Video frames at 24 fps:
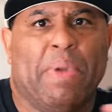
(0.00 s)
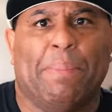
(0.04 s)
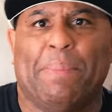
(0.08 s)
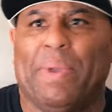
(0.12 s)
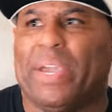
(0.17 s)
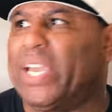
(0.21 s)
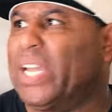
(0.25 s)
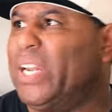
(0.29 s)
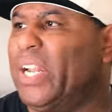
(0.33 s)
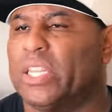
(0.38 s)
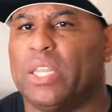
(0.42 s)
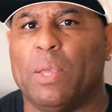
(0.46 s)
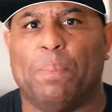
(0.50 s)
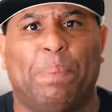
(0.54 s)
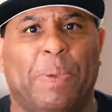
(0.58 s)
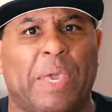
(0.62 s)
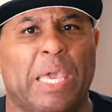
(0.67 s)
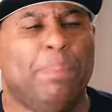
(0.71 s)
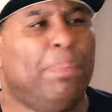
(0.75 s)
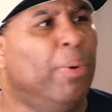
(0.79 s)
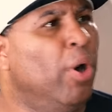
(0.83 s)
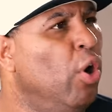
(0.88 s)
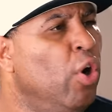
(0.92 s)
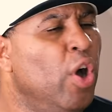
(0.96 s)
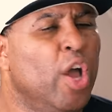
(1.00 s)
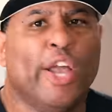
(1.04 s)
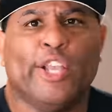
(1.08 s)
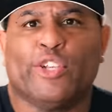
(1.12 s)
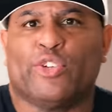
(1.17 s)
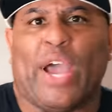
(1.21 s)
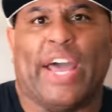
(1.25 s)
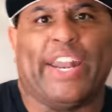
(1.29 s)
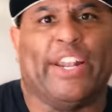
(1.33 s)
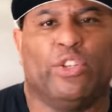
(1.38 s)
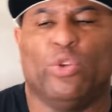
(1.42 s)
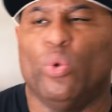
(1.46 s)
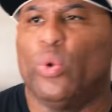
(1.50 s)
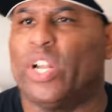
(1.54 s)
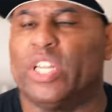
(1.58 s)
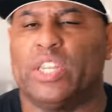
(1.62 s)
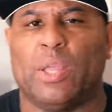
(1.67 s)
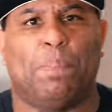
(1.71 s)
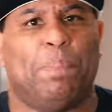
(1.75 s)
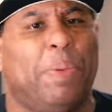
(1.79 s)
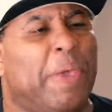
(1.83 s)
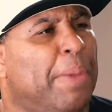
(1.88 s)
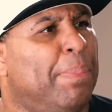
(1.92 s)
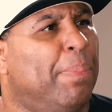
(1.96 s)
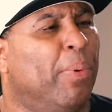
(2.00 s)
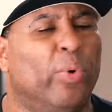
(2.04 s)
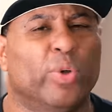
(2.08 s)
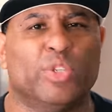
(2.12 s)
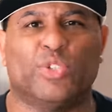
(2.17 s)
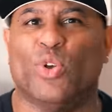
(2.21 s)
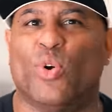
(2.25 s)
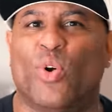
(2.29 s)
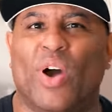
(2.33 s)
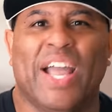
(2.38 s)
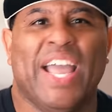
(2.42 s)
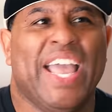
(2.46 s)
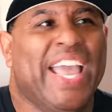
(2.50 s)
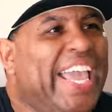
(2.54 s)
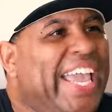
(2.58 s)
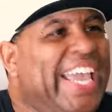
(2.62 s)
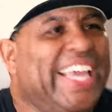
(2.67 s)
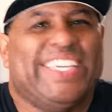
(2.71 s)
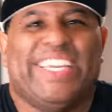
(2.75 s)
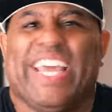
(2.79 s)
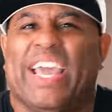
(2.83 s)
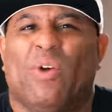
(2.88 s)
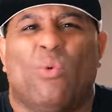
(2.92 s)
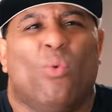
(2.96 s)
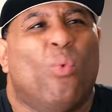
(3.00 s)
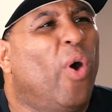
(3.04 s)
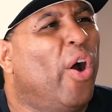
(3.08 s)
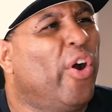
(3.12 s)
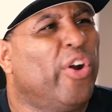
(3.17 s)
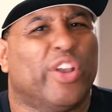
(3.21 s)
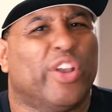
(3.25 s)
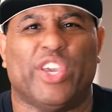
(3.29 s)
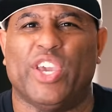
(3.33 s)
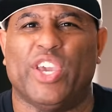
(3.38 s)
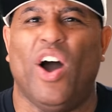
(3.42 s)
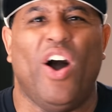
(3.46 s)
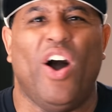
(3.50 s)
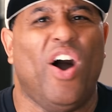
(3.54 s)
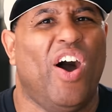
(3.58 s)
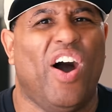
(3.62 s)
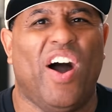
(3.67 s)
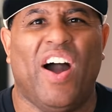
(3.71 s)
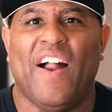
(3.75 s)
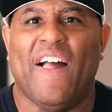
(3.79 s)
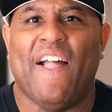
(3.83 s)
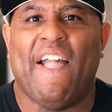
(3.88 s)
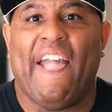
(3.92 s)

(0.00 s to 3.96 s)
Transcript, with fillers: mimicking other people, trying to do what other people were doing. It didn't work, y'all.